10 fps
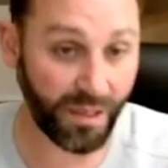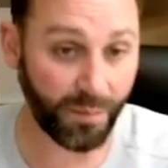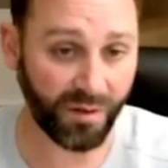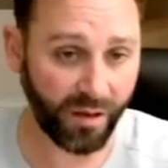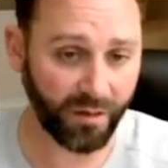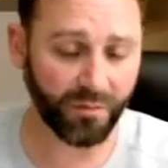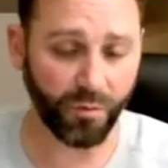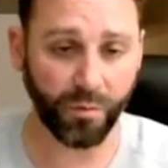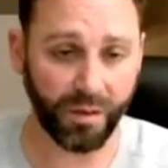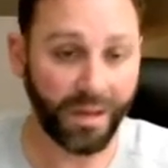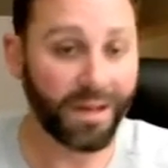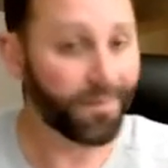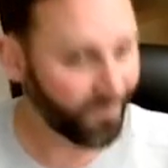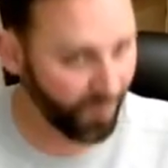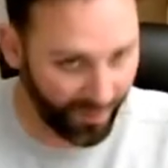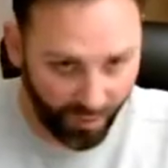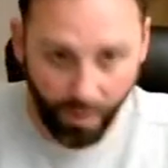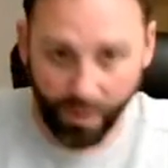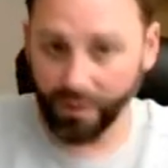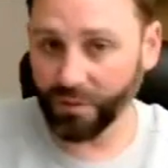keeps out your voice
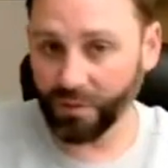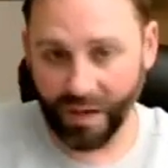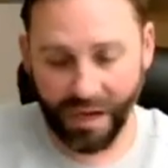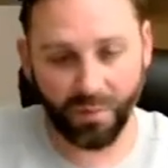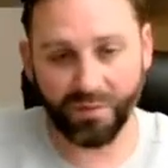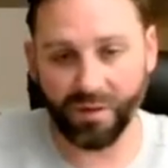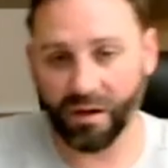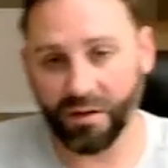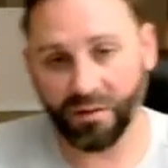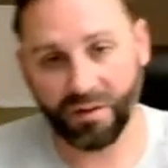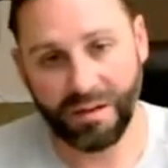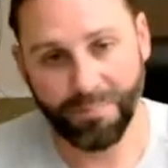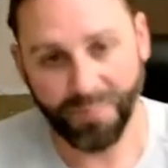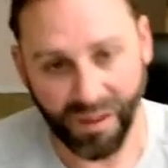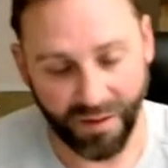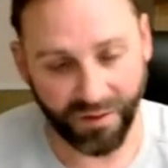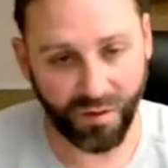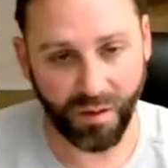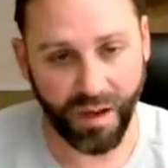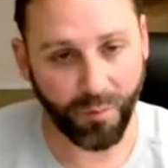coils, amplifiers, unless
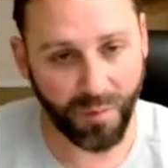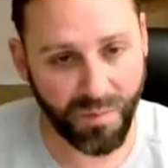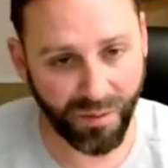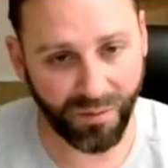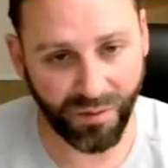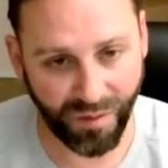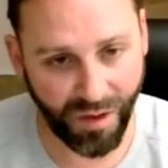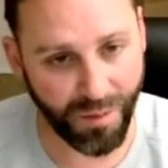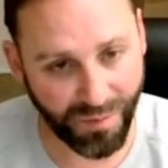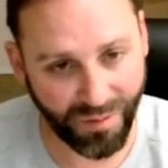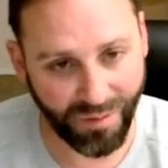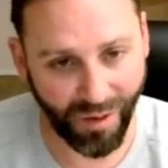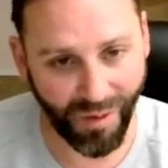you like rebuilding subs.